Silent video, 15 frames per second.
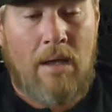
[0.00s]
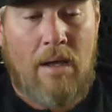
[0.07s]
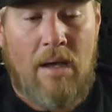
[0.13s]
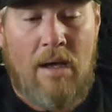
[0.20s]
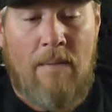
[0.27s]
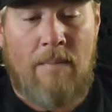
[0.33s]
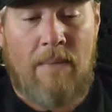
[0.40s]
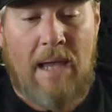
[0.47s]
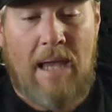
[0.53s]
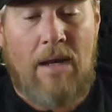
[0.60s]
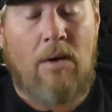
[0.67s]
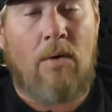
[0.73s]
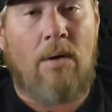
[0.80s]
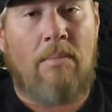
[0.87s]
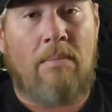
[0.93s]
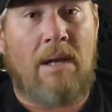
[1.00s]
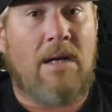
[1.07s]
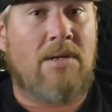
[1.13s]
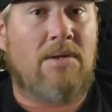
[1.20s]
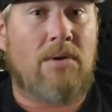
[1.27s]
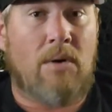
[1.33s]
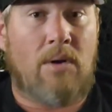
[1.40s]
I know in
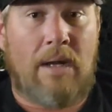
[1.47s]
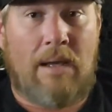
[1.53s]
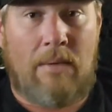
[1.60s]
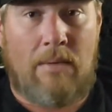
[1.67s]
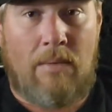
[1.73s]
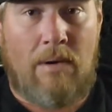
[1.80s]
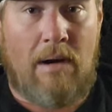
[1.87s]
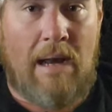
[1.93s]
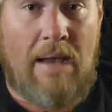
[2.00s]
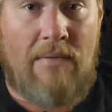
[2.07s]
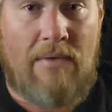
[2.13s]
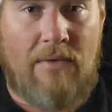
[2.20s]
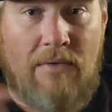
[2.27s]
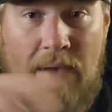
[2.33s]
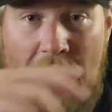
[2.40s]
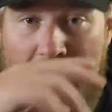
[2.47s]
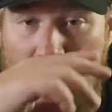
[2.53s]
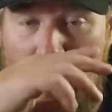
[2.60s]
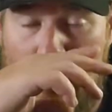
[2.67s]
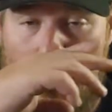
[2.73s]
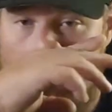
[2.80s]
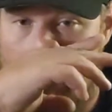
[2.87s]
Minnesota where after
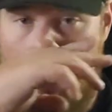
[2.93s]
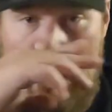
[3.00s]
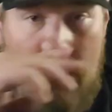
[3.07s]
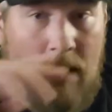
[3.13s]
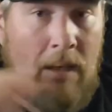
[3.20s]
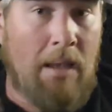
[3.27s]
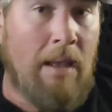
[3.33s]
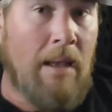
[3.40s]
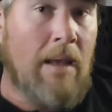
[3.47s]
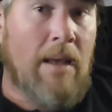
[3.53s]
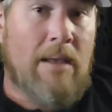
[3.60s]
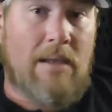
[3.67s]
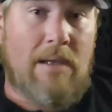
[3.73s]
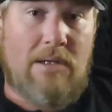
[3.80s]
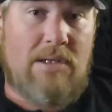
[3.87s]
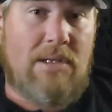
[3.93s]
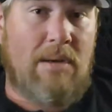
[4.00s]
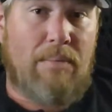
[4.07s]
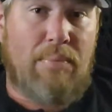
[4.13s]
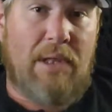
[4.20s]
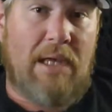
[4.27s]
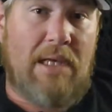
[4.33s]
5 goes there, there's
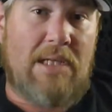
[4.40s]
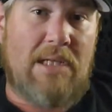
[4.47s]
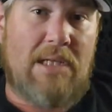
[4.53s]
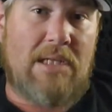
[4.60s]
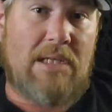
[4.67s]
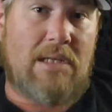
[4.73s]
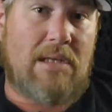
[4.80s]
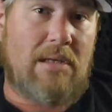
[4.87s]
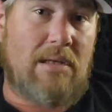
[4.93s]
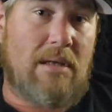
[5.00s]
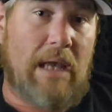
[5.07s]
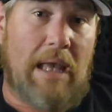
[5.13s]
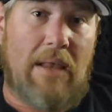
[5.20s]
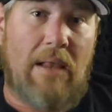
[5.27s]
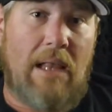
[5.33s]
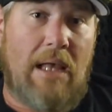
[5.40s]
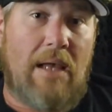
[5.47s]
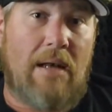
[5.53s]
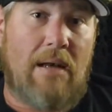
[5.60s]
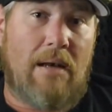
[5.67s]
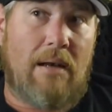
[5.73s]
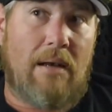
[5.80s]
some places
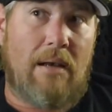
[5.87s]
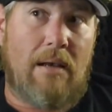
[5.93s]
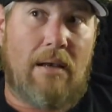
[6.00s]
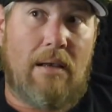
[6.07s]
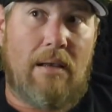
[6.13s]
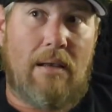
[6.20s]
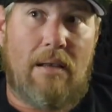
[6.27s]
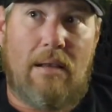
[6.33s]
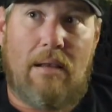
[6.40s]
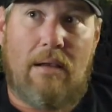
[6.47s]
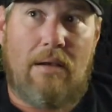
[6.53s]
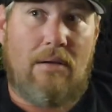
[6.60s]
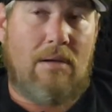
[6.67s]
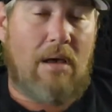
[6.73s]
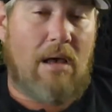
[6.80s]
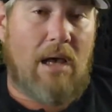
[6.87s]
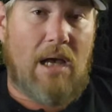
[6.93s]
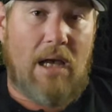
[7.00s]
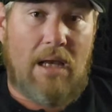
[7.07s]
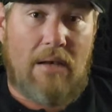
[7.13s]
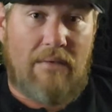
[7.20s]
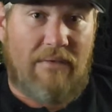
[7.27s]
inland. You're
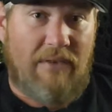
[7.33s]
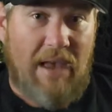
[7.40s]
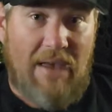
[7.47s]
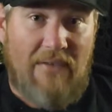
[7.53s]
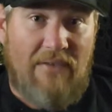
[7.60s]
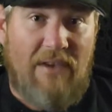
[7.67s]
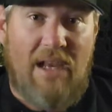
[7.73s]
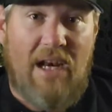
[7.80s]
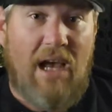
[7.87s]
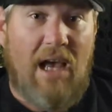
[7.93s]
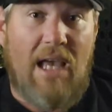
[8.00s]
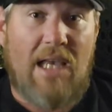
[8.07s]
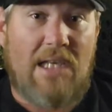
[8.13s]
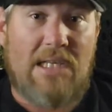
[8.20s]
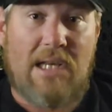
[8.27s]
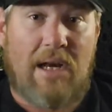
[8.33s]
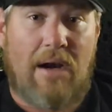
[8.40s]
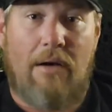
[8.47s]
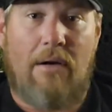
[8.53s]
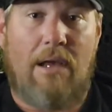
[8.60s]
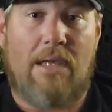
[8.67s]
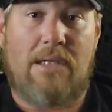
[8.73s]
talking 5 feet of ice in
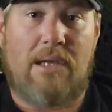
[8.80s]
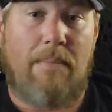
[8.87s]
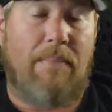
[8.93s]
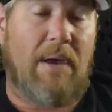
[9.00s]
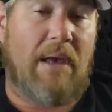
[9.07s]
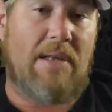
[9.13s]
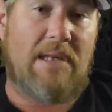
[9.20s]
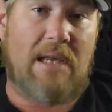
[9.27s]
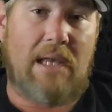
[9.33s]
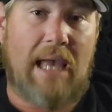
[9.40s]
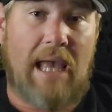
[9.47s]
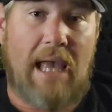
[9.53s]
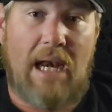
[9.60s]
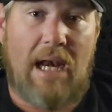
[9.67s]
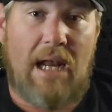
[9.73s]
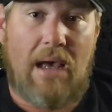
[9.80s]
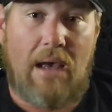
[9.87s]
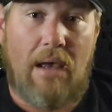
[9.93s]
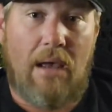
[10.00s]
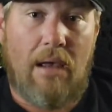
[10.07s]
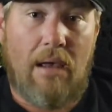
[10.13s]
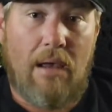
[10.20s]
areas up by
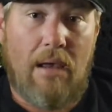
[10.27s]
Canada.